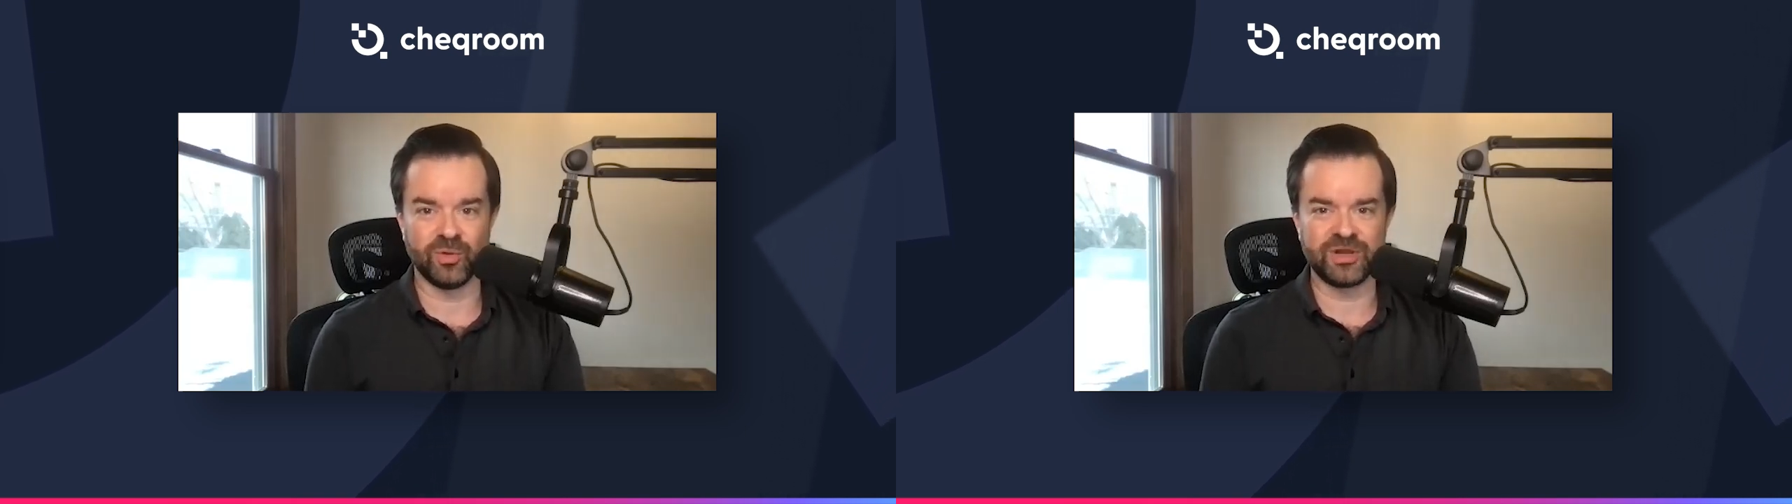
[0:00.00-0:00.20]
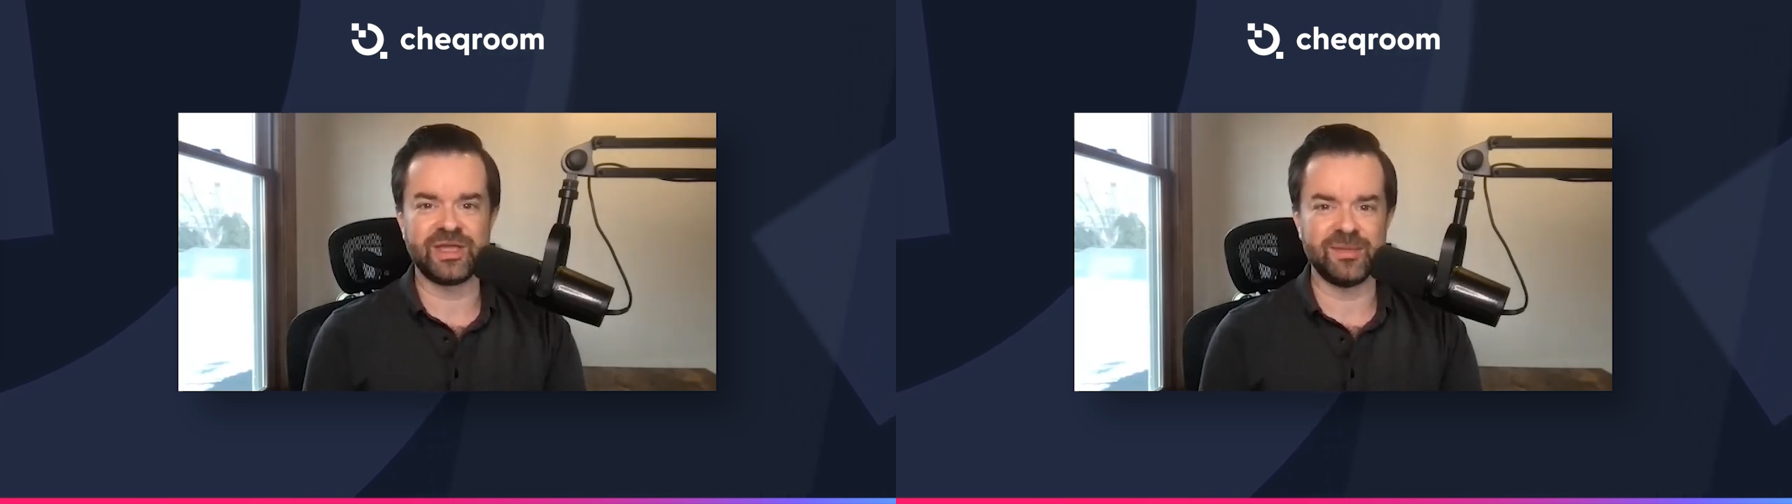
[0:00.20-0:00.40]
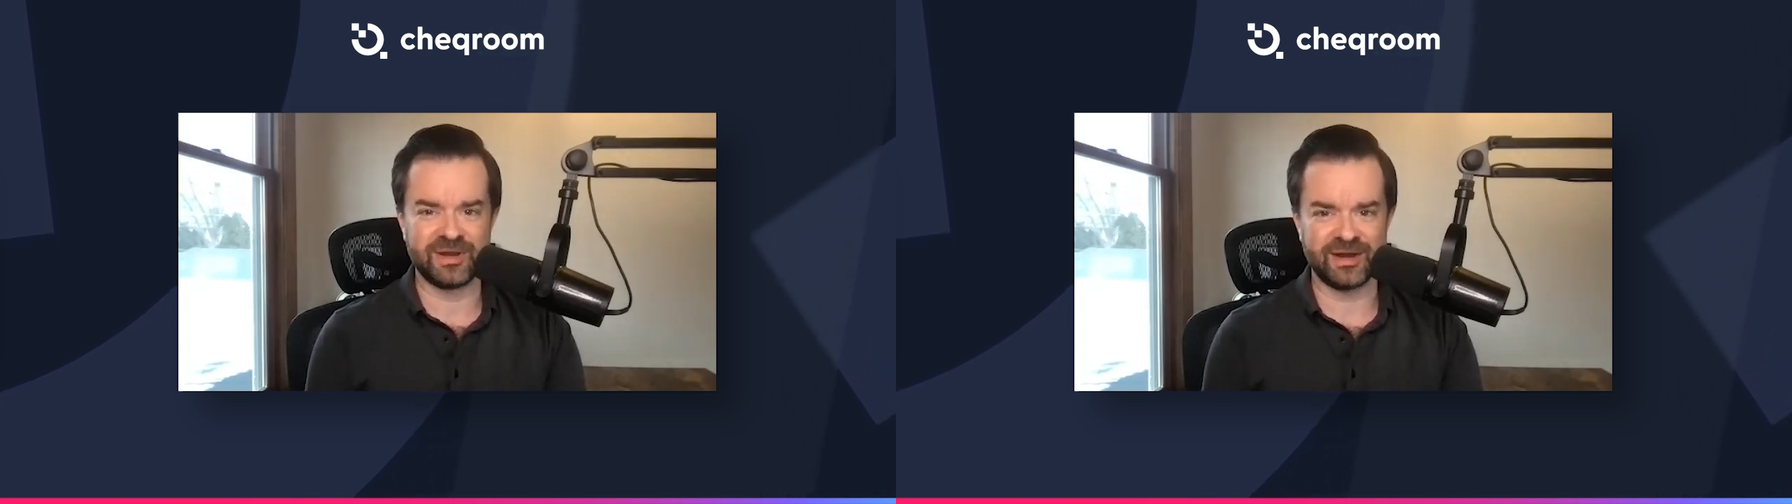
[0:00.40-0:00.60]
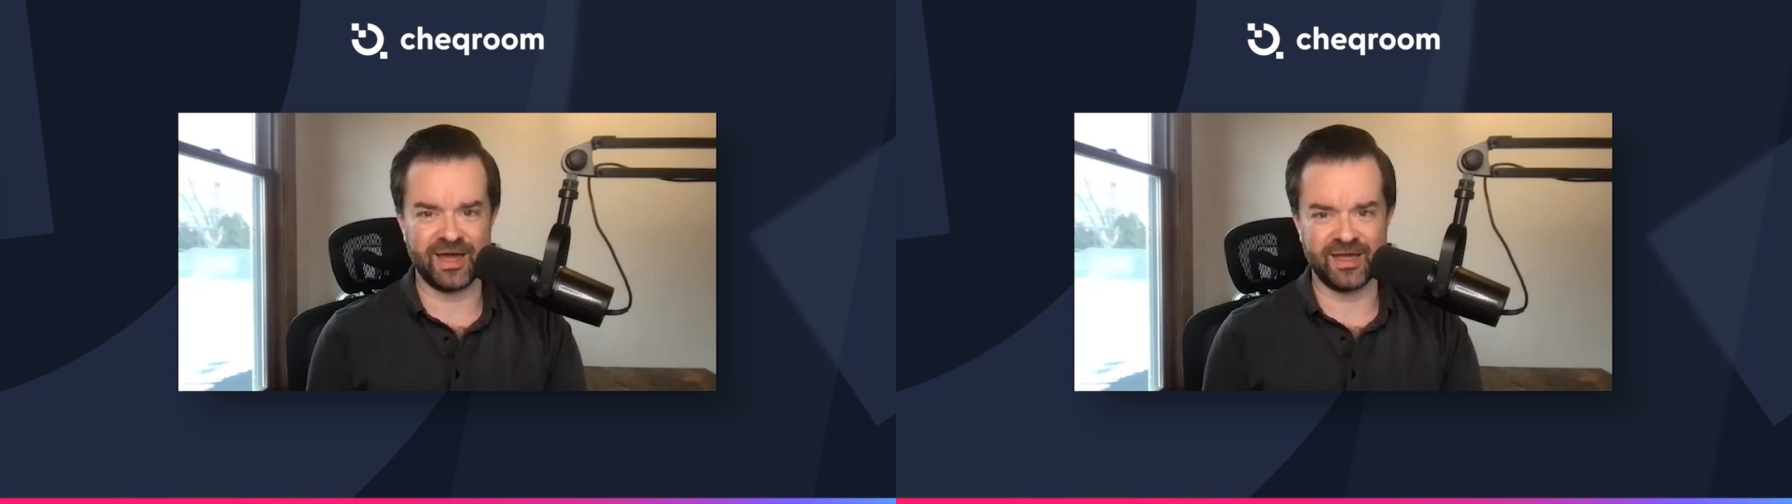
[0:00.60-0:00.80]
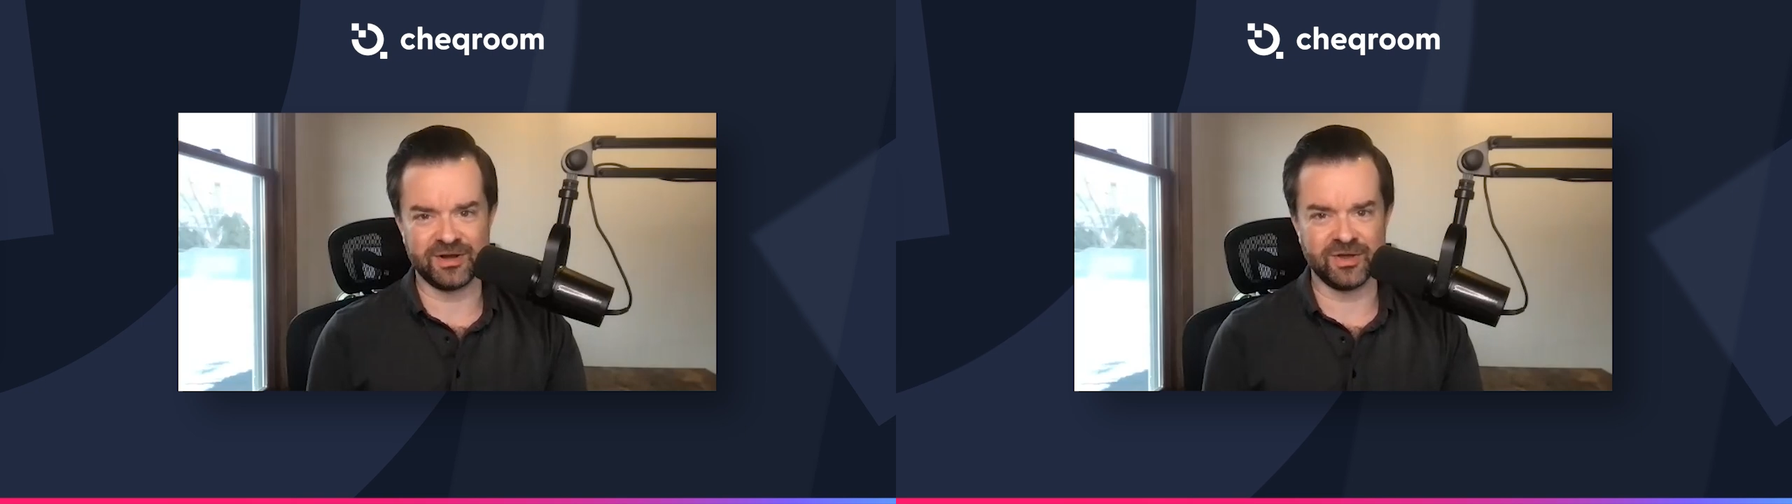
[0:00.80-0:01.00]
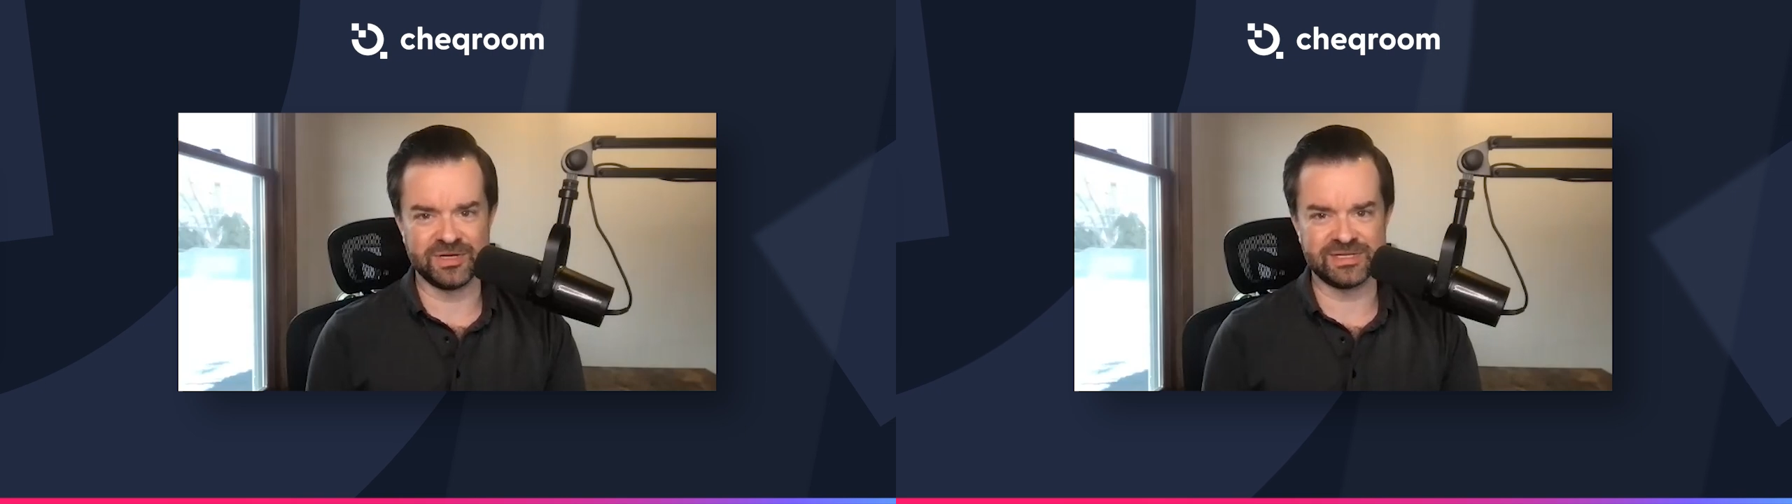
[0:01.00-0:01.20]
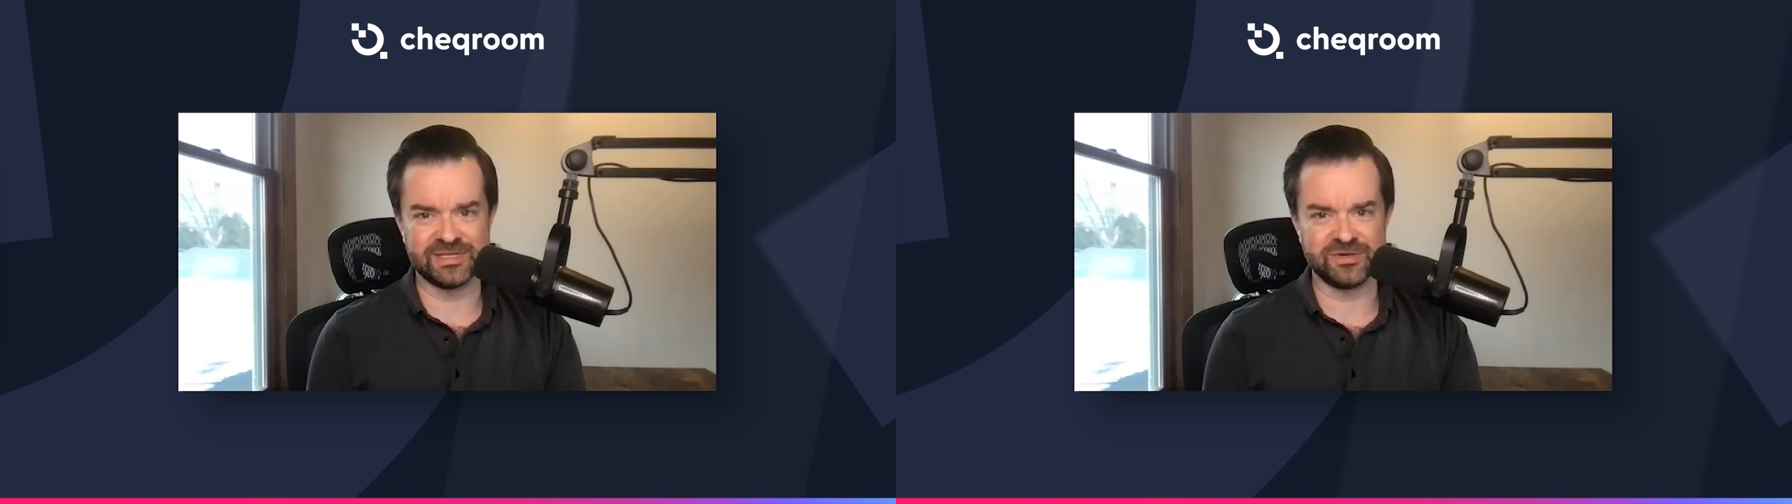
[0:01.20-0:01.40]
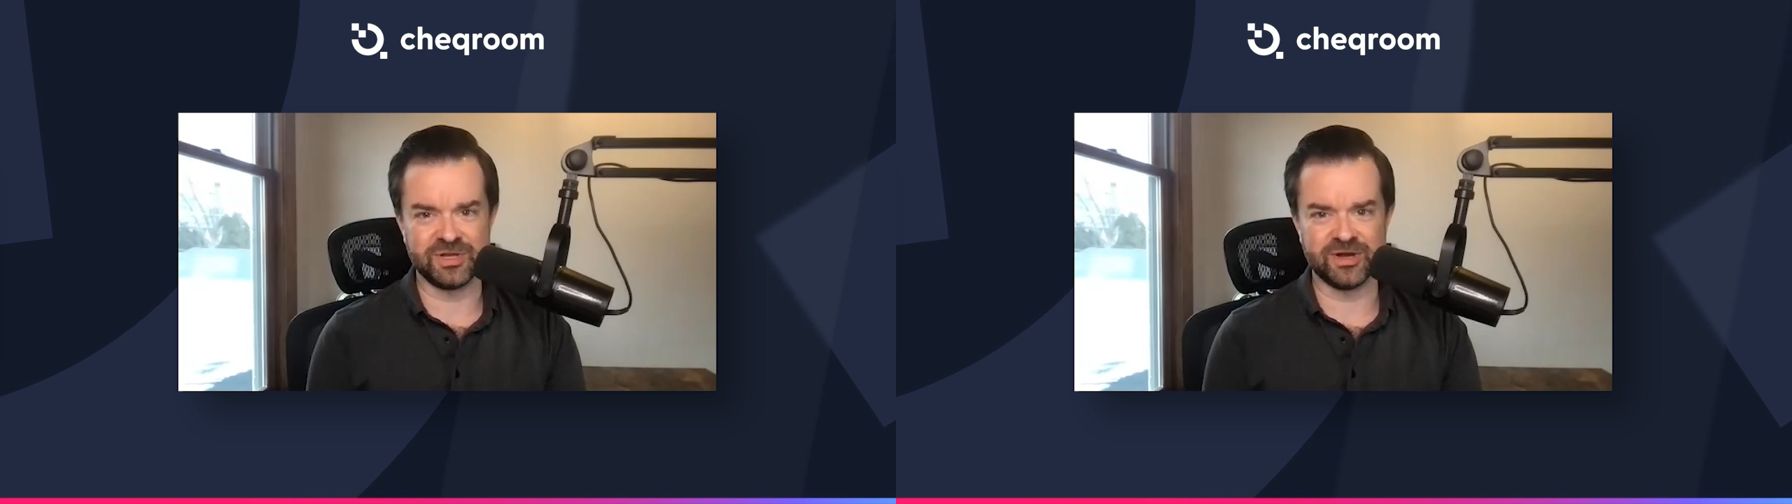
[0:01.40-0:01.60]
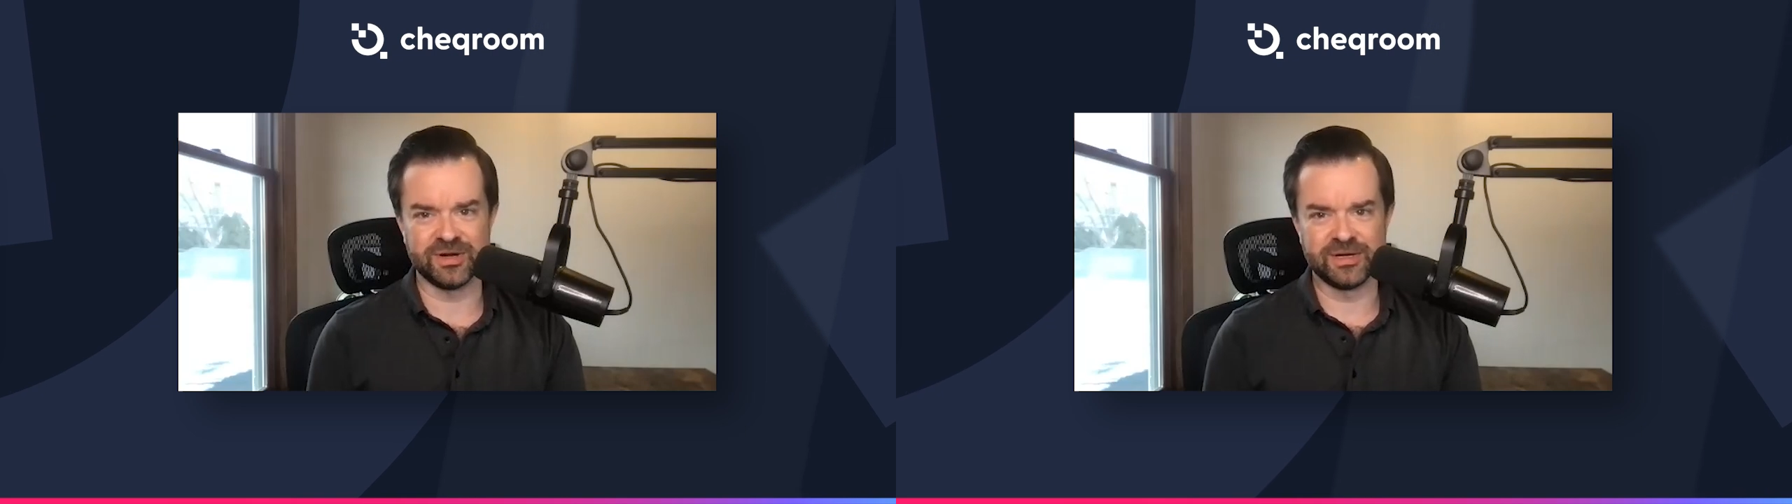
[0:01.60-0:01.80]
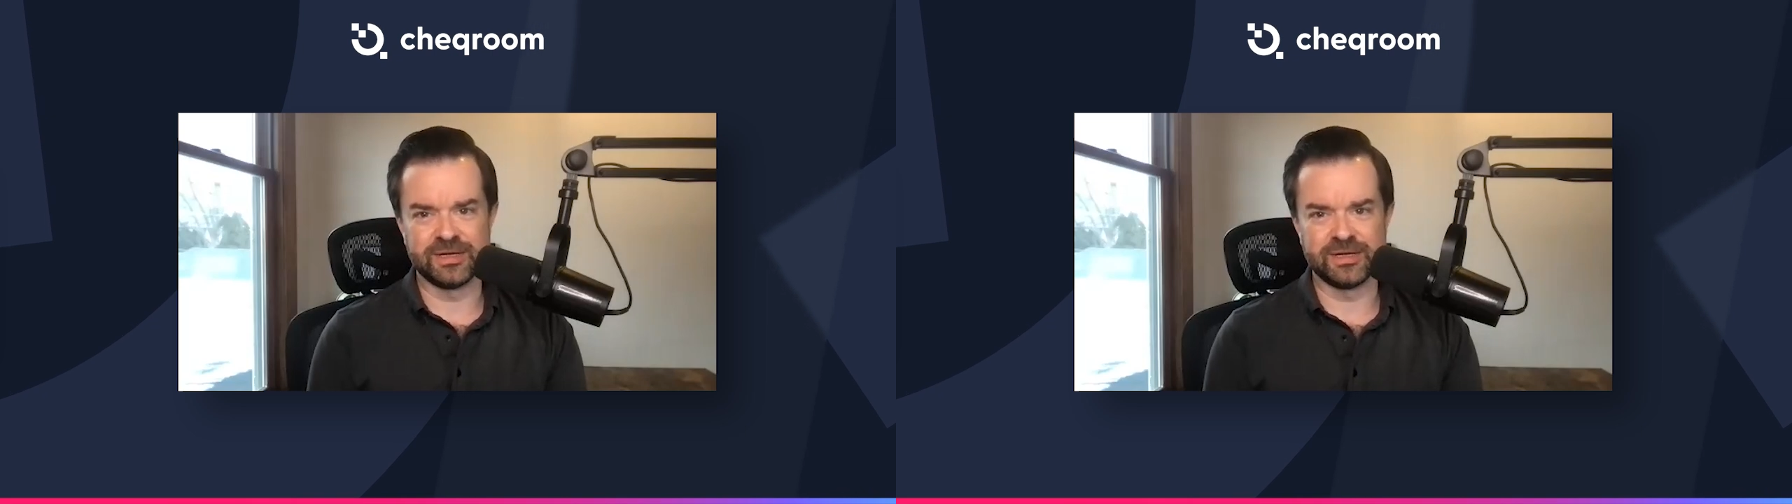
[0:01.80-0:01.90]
What are you keeping an eye on going into the new year?